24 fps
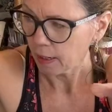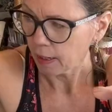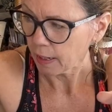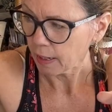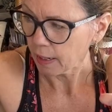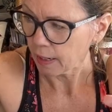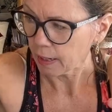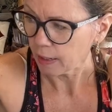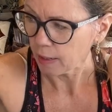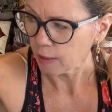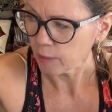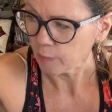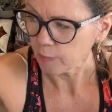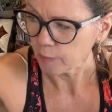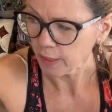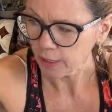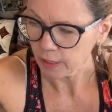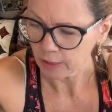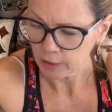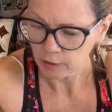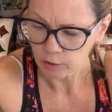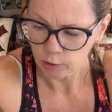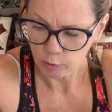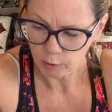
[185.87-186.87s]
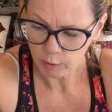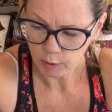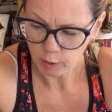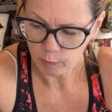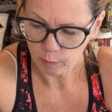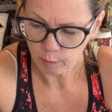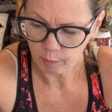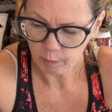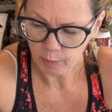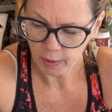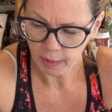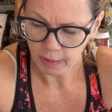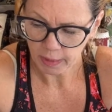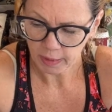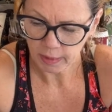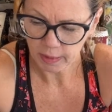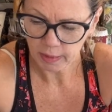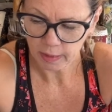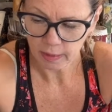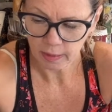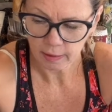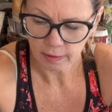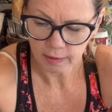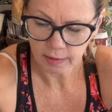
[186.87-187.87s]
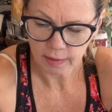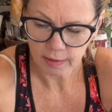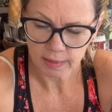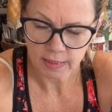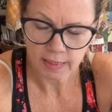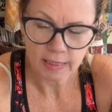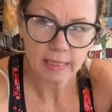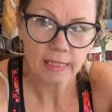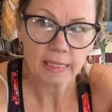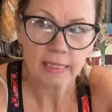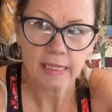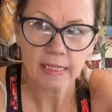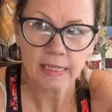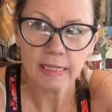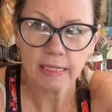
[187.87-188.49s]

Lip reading: And you can make the teeny